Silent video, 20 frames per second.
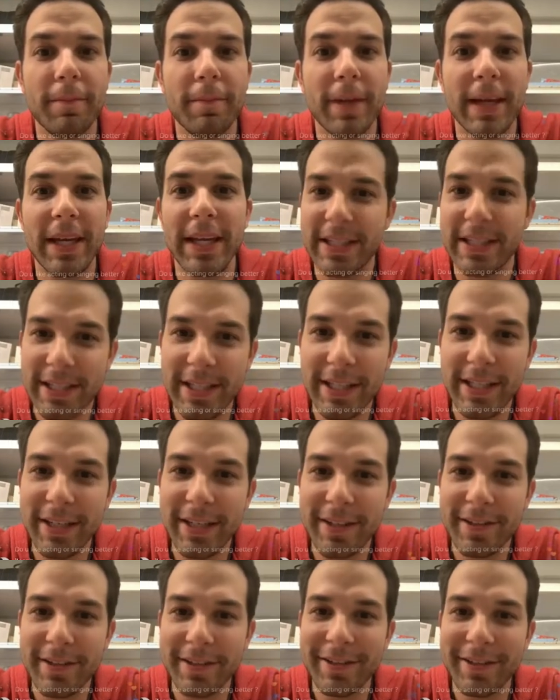
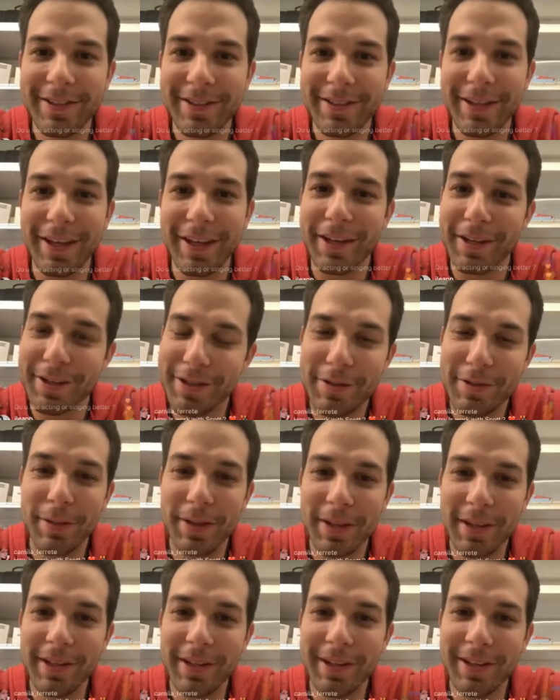E.T. It's like a
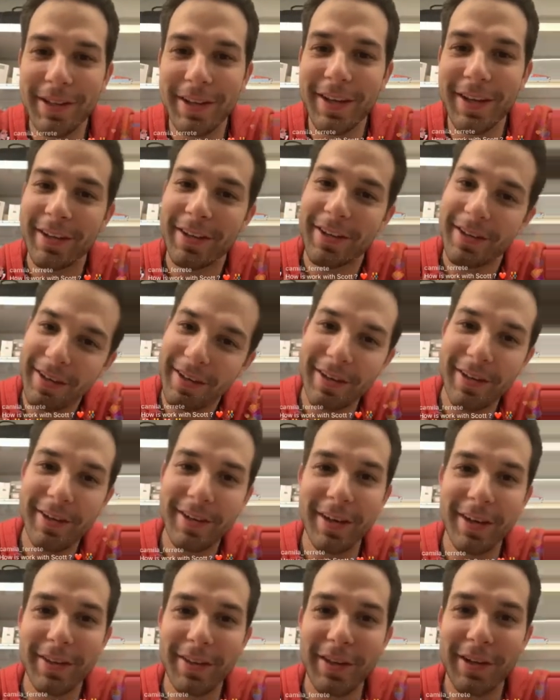sweet little like,
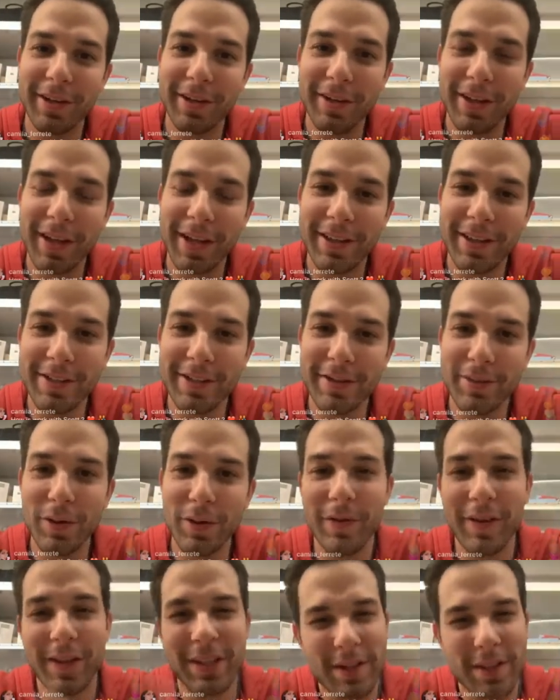here, I thought you'd like this movie.